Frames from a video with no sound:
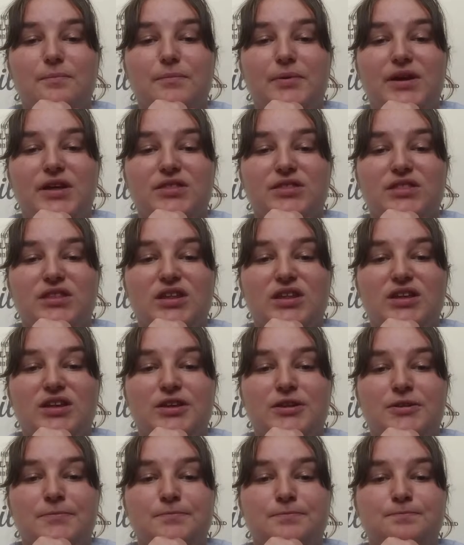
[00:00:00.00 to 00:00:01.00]
but
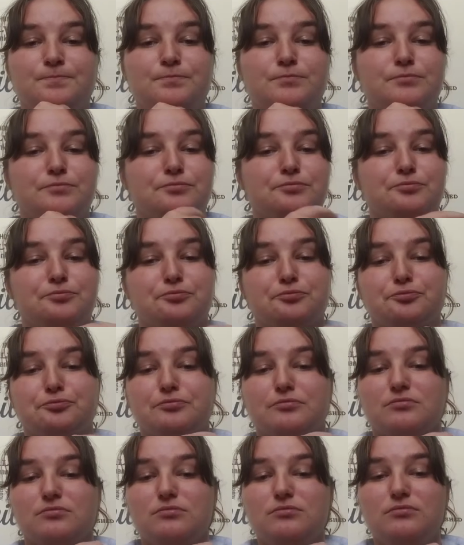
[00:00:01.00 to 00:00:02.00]
then,
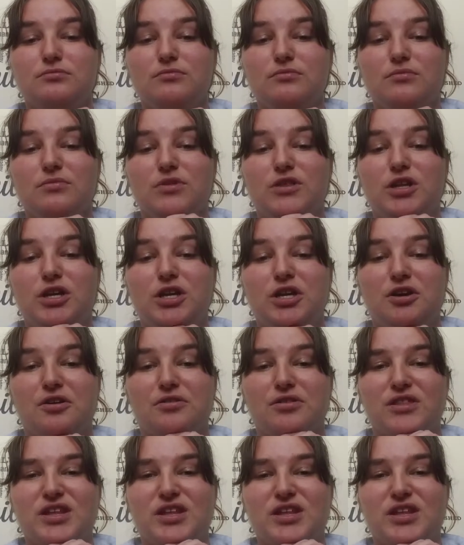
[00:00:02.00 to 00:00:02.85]
you know,